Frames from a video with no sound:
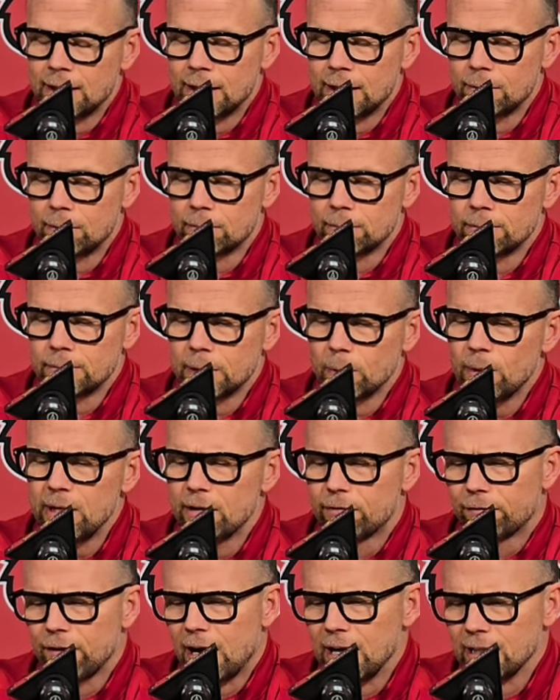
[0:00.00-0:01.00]
And
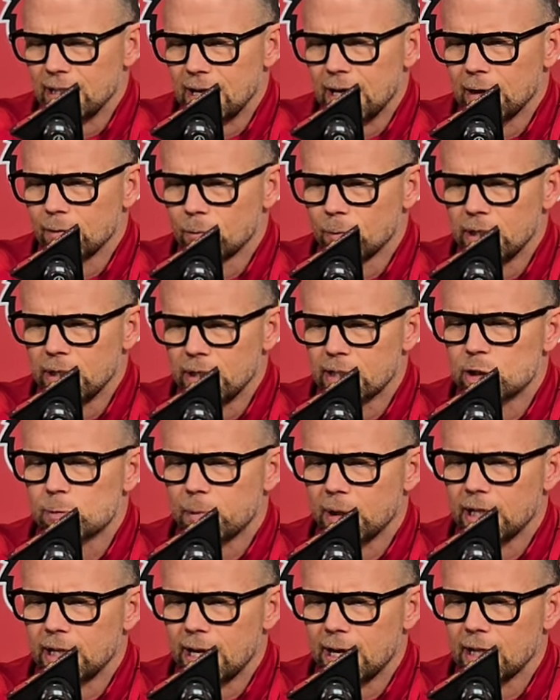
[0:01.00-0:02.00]
we define that, and we
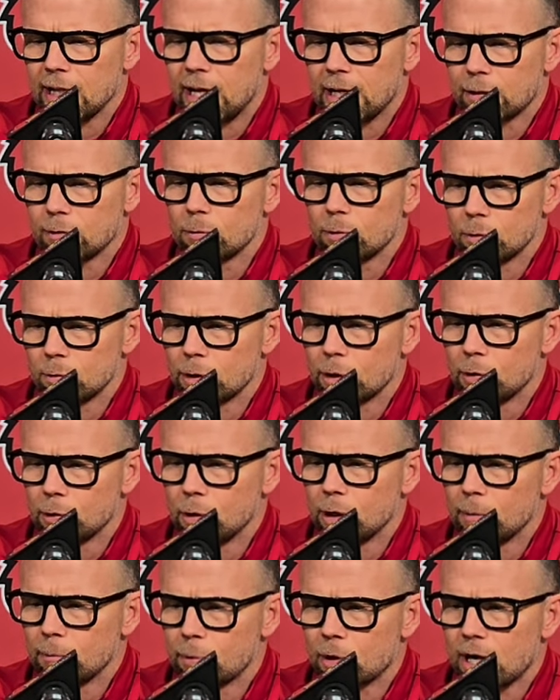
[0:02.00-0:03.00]
explain that a lot through the
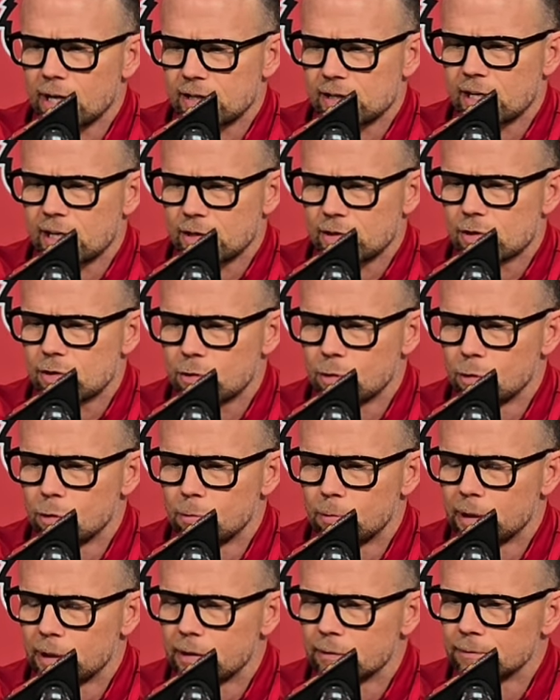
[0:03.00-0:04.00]
recruiting process
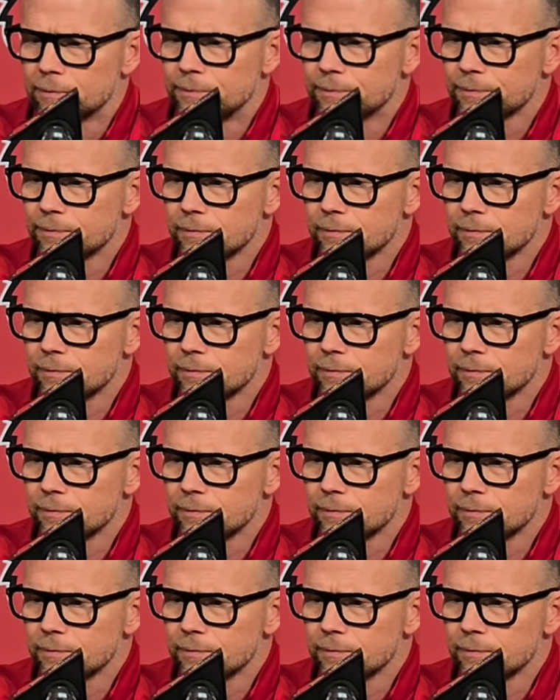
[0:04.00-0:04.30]
too, but,